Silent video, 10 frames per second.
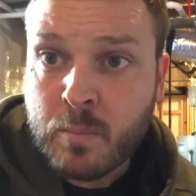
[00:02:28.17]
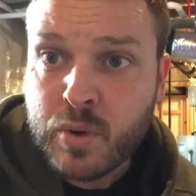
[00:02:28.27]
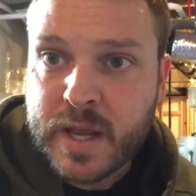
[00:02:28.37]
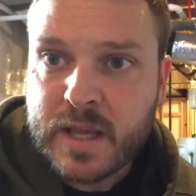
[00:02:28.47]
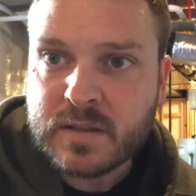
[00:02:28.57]

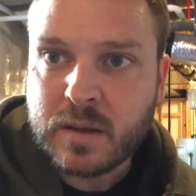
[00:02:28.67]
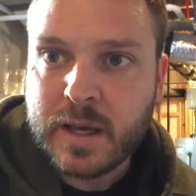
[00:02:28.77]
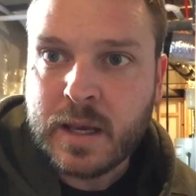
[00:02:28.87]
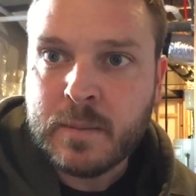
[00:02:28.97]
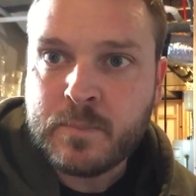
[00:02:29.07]
pretty
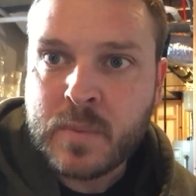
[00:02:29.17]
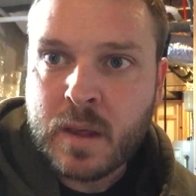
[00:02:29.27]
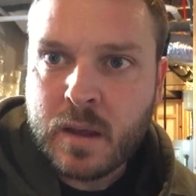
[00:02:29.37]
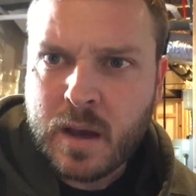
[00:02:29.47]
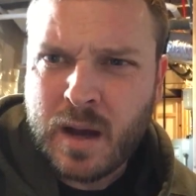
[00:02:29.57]
easily.
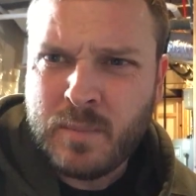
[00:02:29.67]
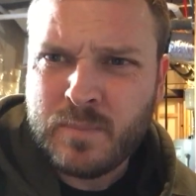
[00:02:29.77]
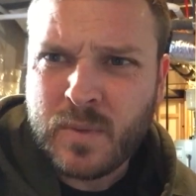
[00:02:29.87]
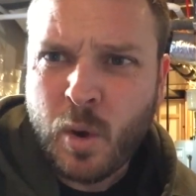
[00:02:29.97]
Um,